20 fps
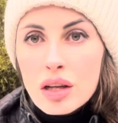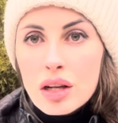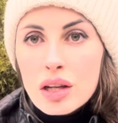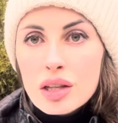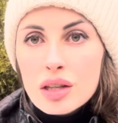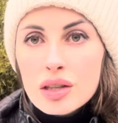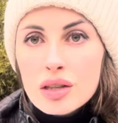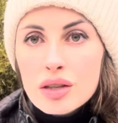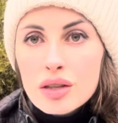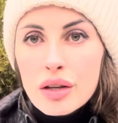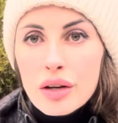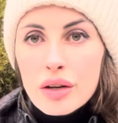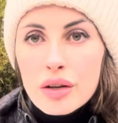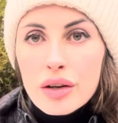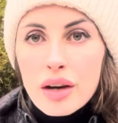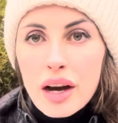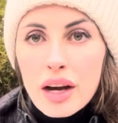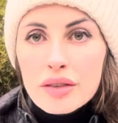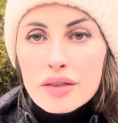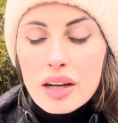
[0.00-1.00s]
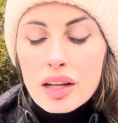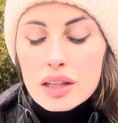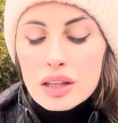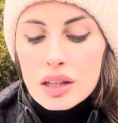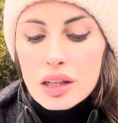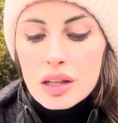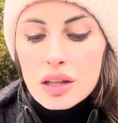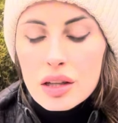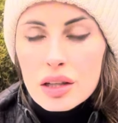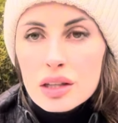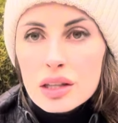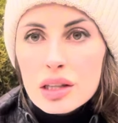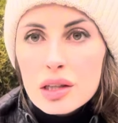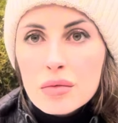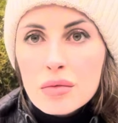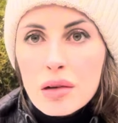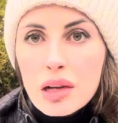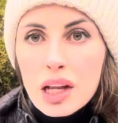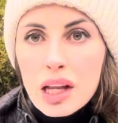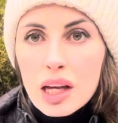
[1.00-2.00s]
So I've actually got some
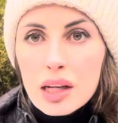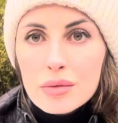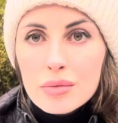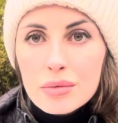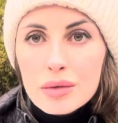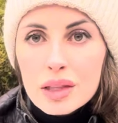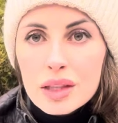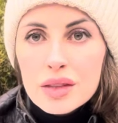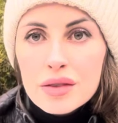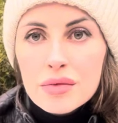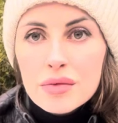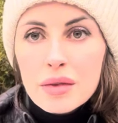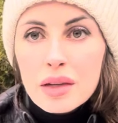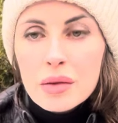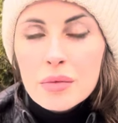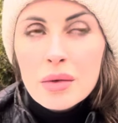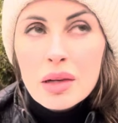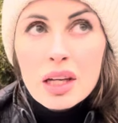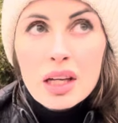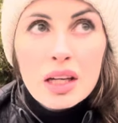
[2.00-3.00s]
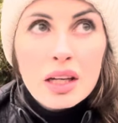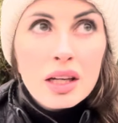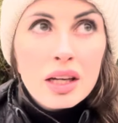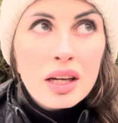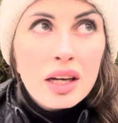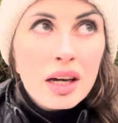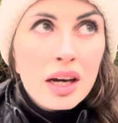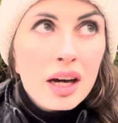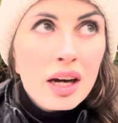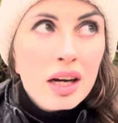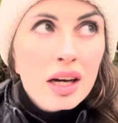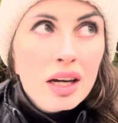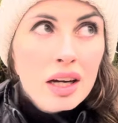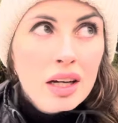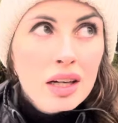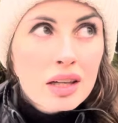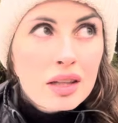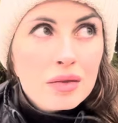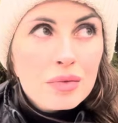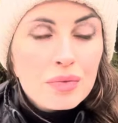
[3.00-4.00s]
clips of me being here.
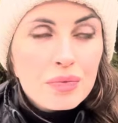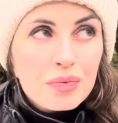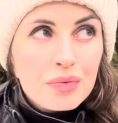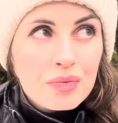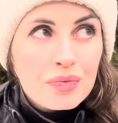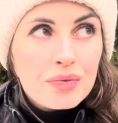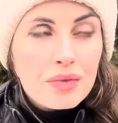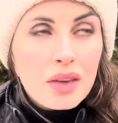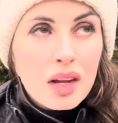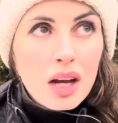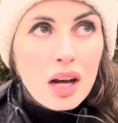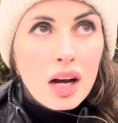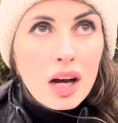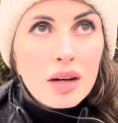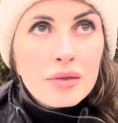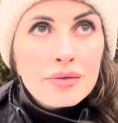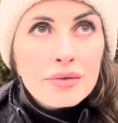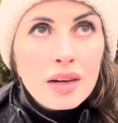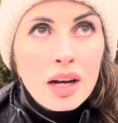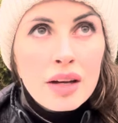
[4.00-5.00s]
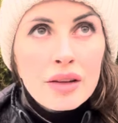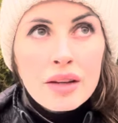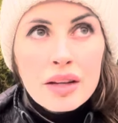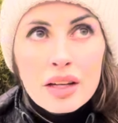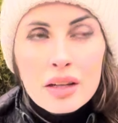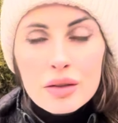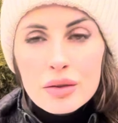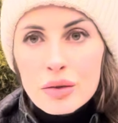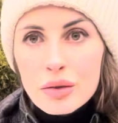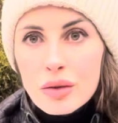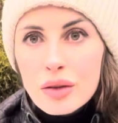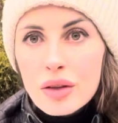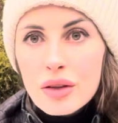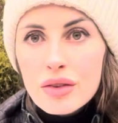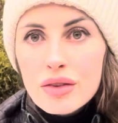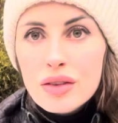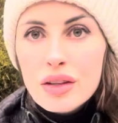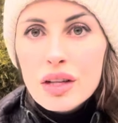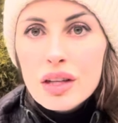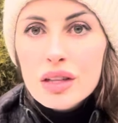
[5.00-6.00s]
Um, I think it was one of the
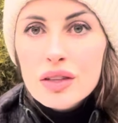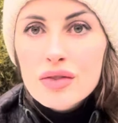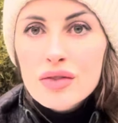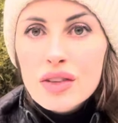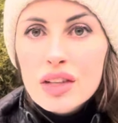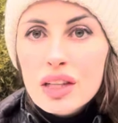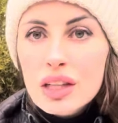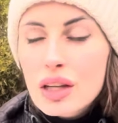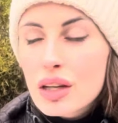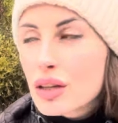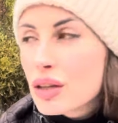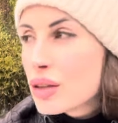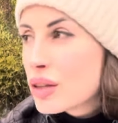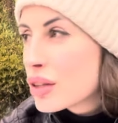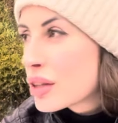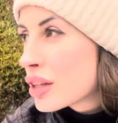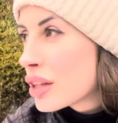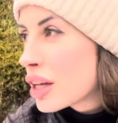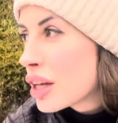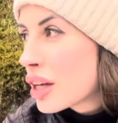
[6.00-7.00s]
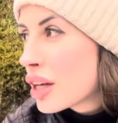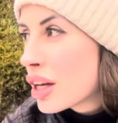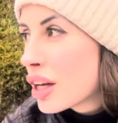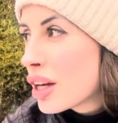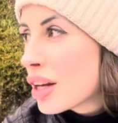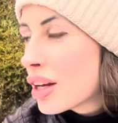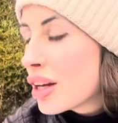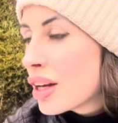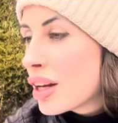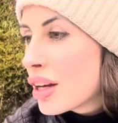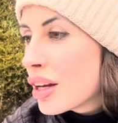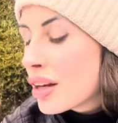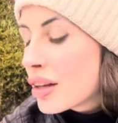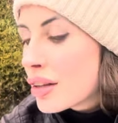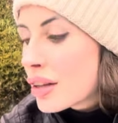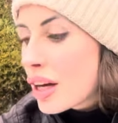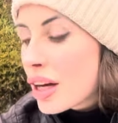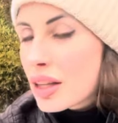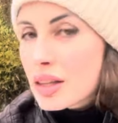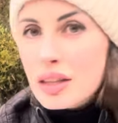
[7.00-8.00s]
first videos
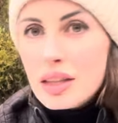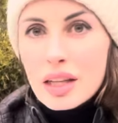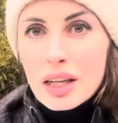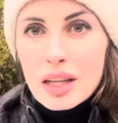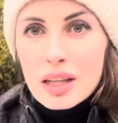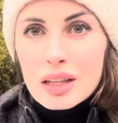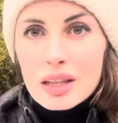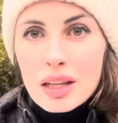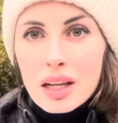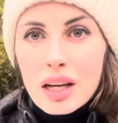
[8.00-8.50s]
I did.